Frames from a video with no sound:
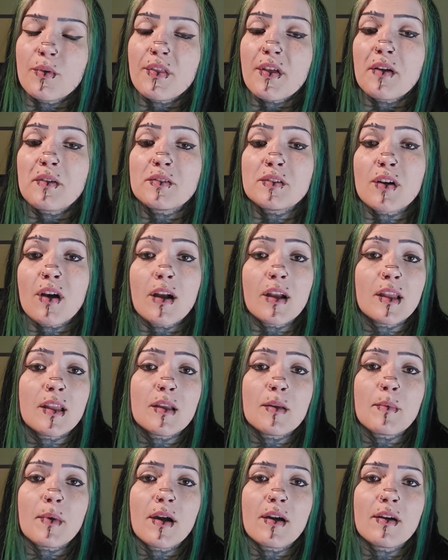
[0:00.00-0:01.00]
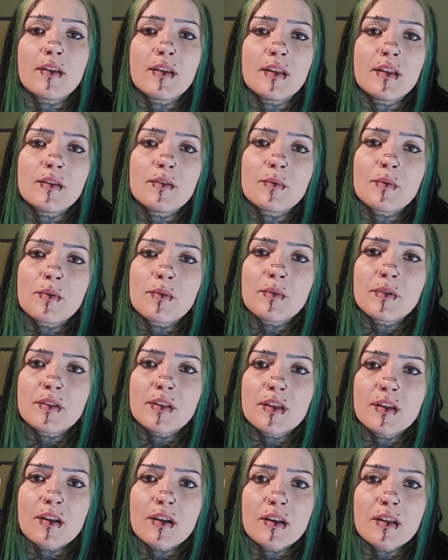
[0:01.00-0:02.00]
without talking about it, we're
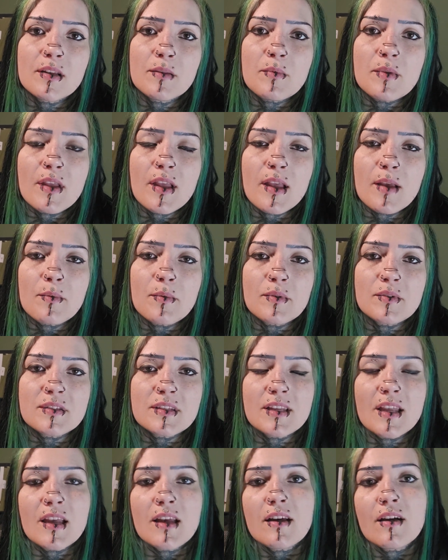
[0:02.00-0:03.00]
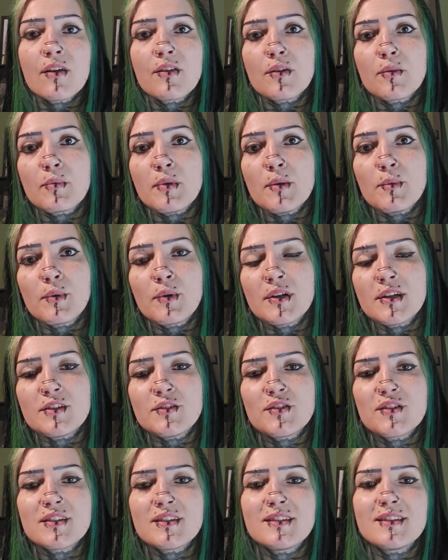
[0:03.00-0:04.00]
really not going to be able to get other people
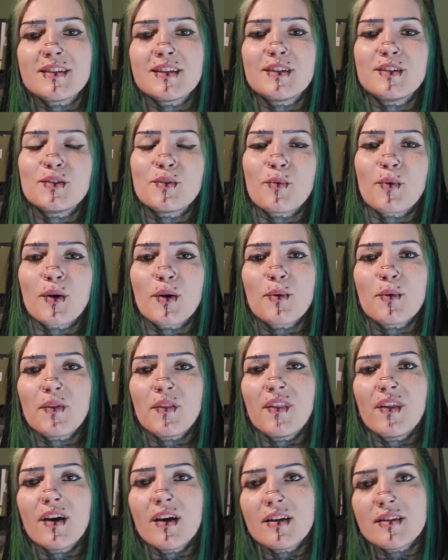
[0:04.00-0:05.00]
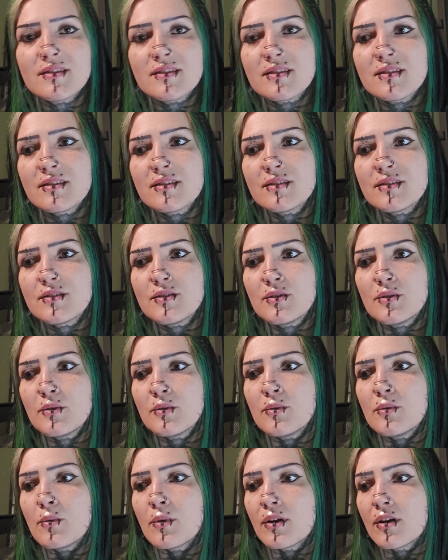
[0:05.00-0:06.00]
interested to work with us,
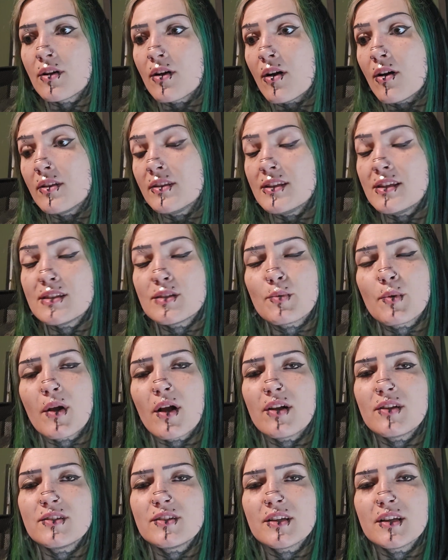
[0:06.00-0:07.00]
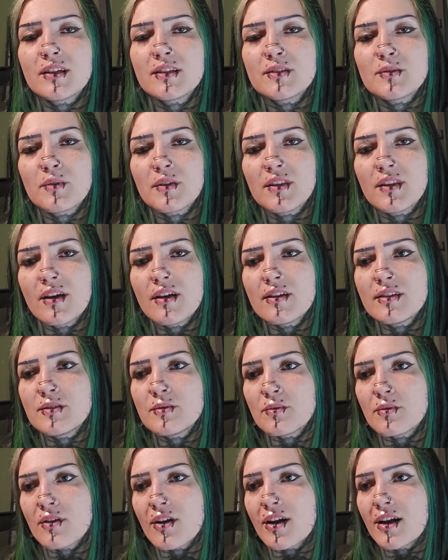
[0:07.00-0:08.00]
to work on these projects with
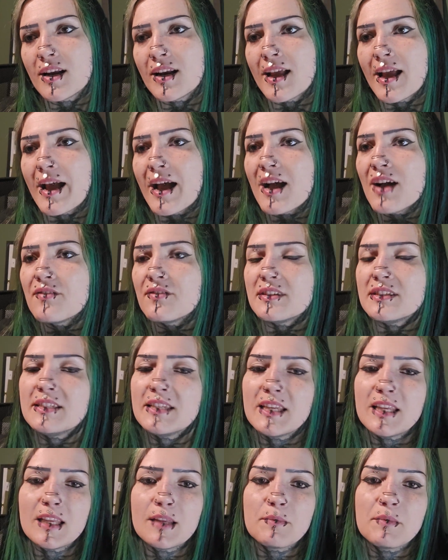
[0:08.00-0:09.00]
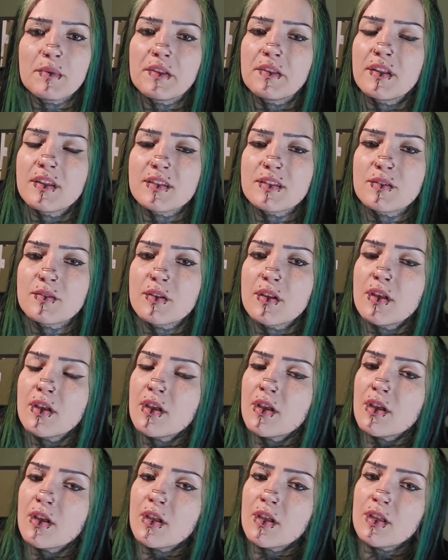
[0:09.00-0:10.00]
us. We're not going to have a team unless,
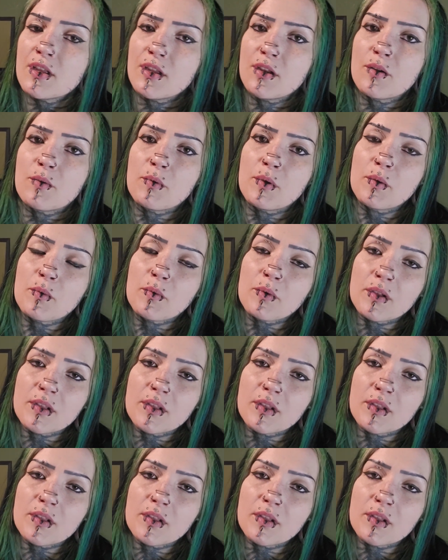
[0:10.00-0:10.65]
we